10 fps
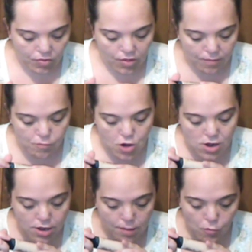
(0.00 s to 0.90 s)
But the
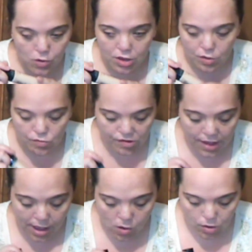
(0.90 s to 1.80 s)
product I'm going to
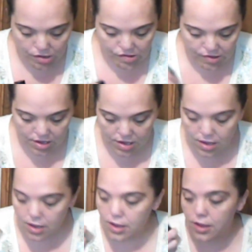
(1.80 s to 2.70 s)
use now is the